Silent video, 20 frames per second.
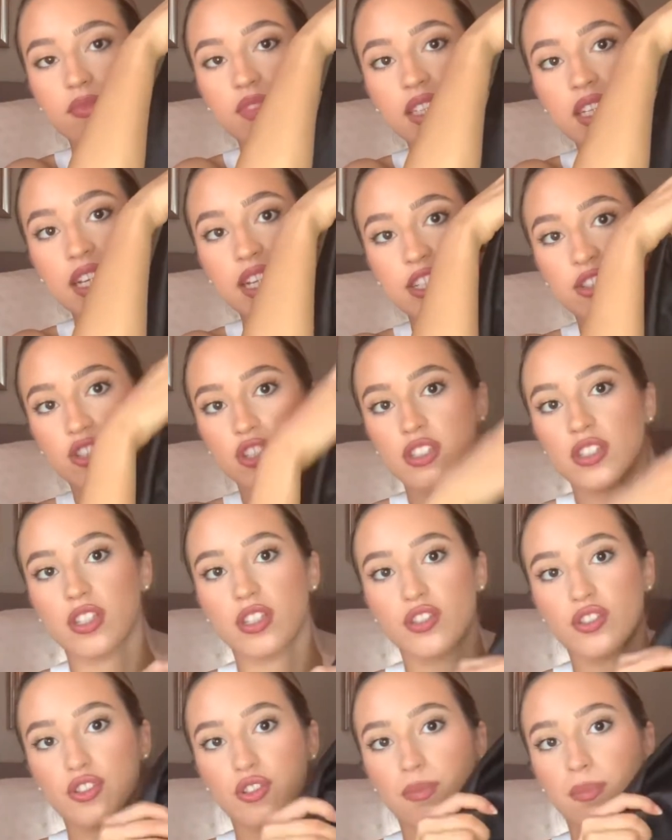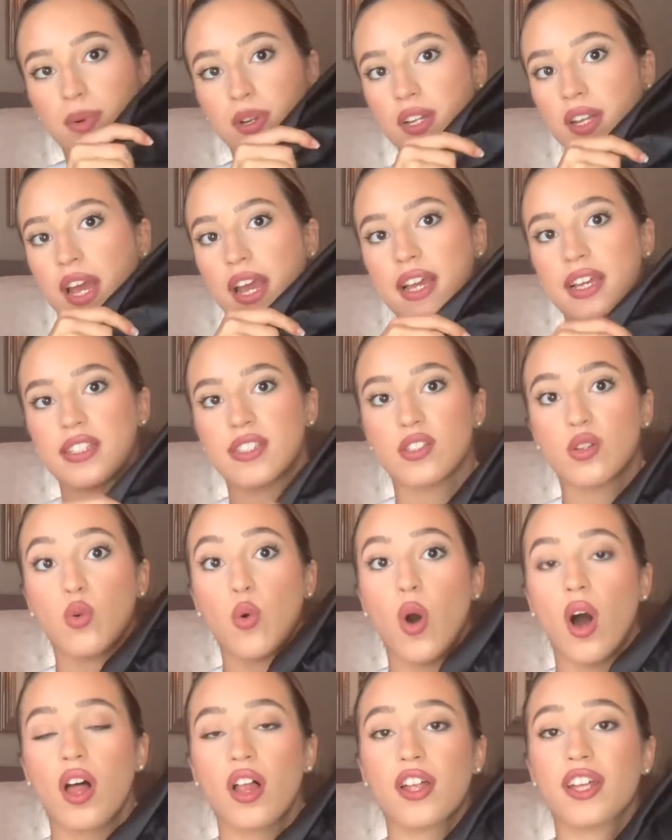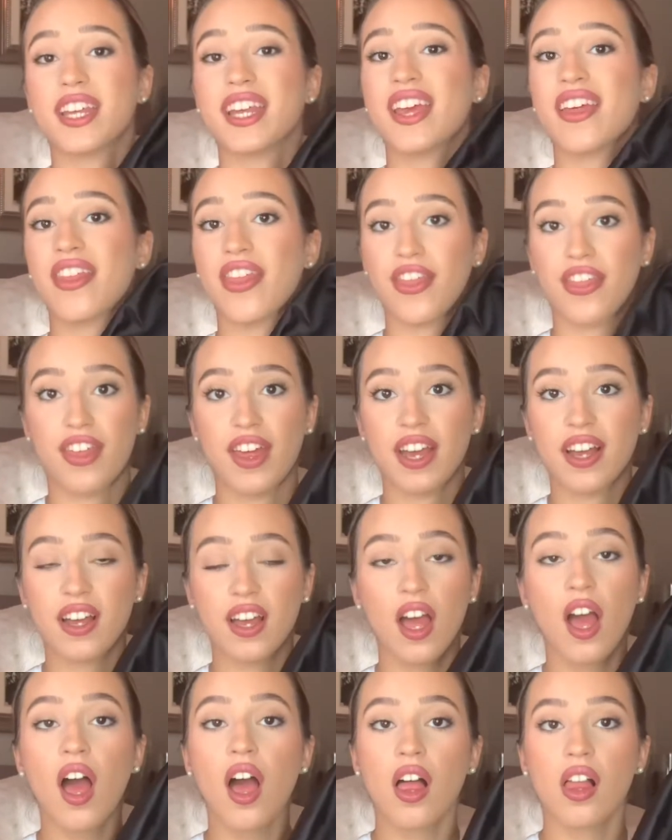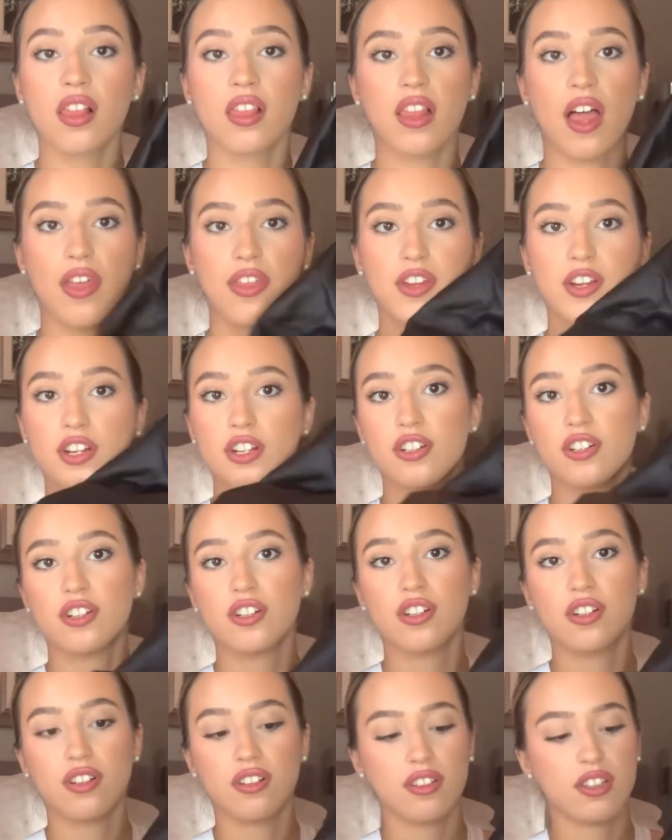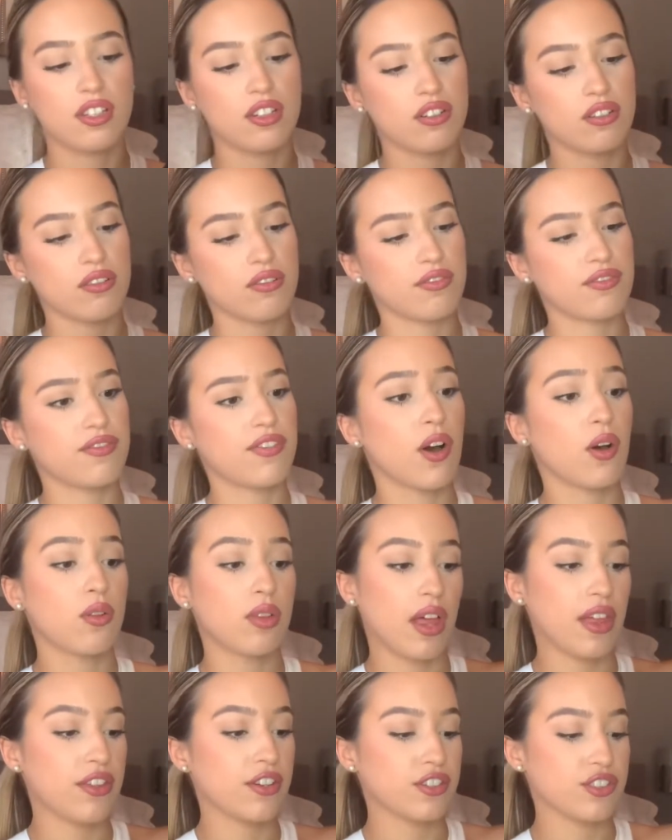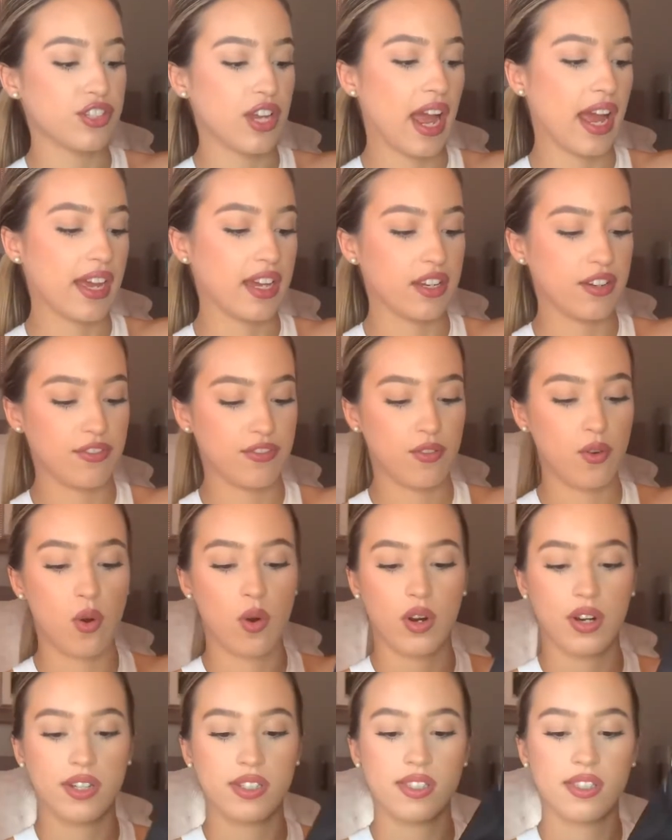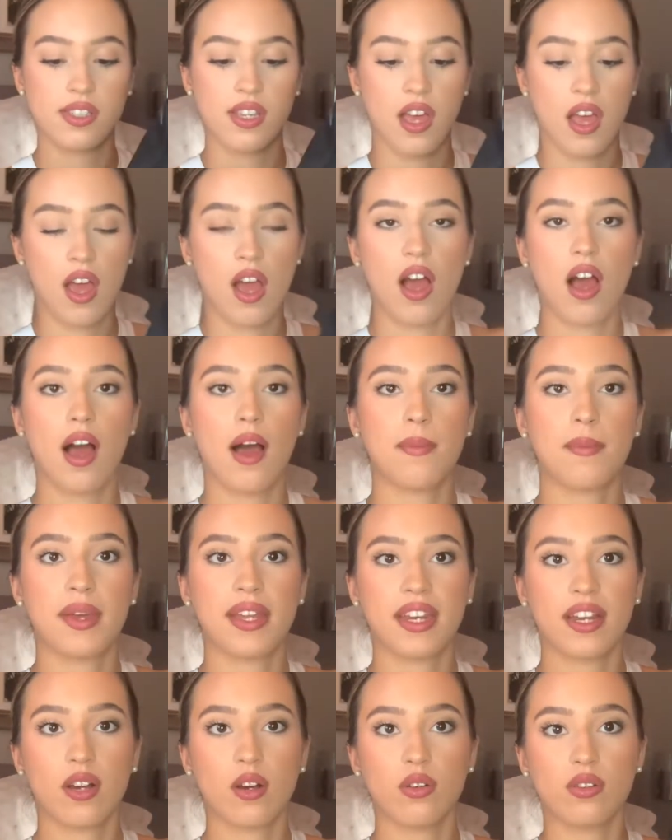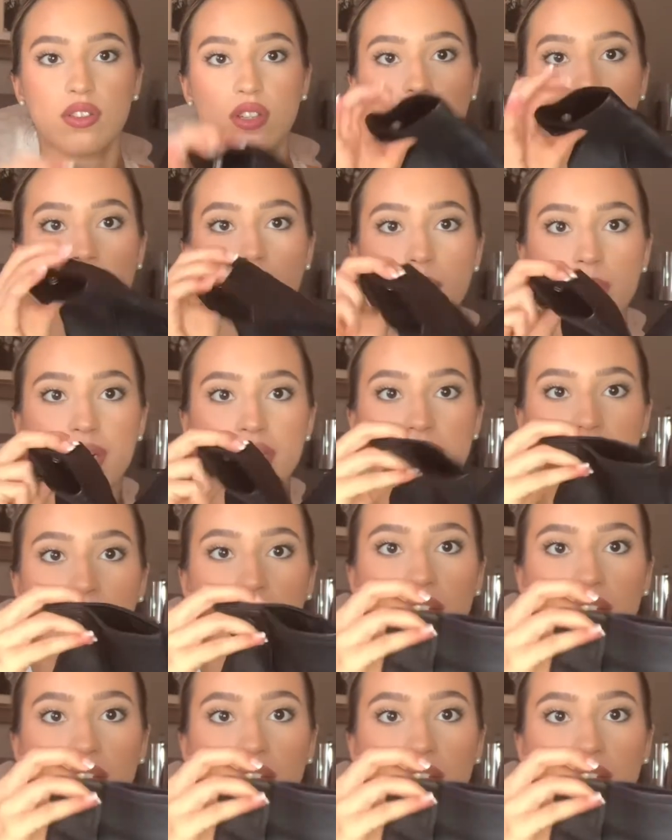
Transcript: it's just a super nice quality thick leather, little faux leather jacket of course um, and it goes all the way down